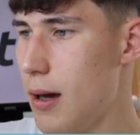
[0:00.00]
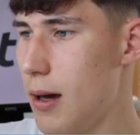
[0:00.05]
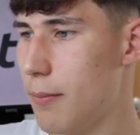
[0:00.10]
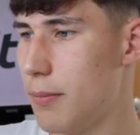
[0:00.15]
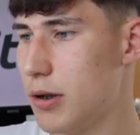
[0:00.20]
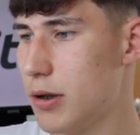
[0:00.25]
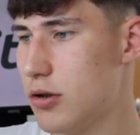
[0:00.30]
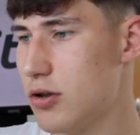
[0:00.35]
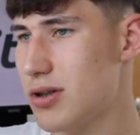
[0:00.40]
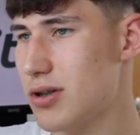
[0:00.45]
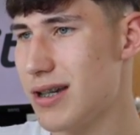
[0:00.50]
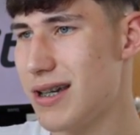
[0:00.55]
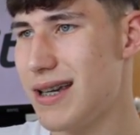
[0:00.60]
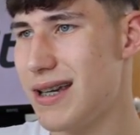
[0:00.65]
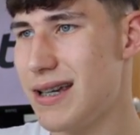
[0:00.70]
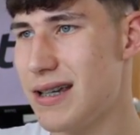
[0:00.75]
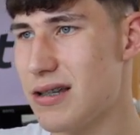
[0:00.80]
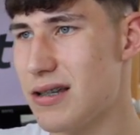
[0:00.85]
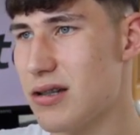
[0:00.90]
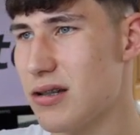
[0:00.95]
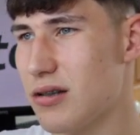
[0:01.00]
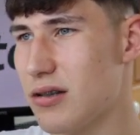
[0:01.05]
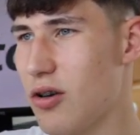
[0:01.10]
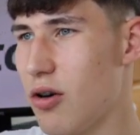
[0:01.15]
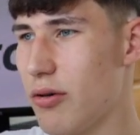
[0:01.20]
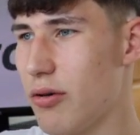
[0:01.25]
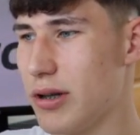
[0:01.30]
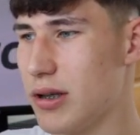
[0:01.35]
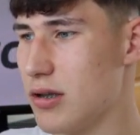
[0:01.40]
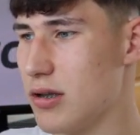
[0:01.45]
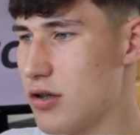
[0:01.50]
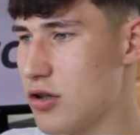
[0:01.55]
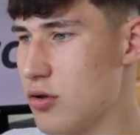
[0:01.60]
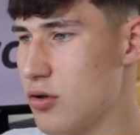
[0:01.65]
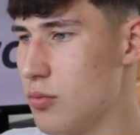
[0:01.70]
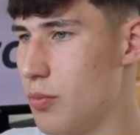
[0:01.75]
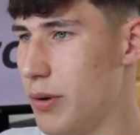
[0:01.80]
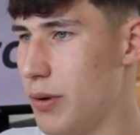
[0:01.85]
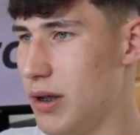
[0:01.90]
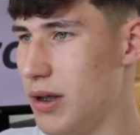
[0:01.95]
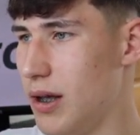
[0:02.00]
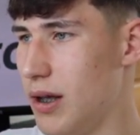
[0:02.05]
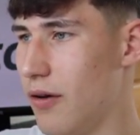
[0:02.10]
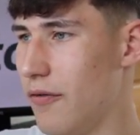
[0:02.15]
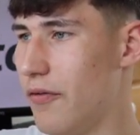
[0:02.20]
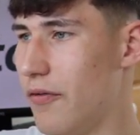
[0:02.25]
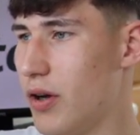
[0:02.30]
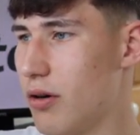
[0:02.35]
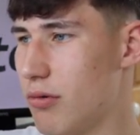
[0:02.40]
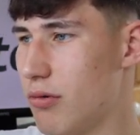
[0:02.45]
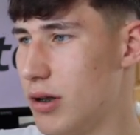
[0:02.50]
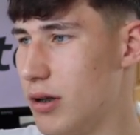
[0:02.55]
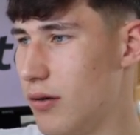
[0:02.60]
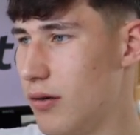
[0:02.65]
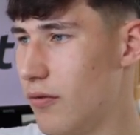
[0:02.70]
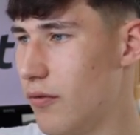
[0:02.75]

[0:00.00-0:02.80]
because it is going to be a very,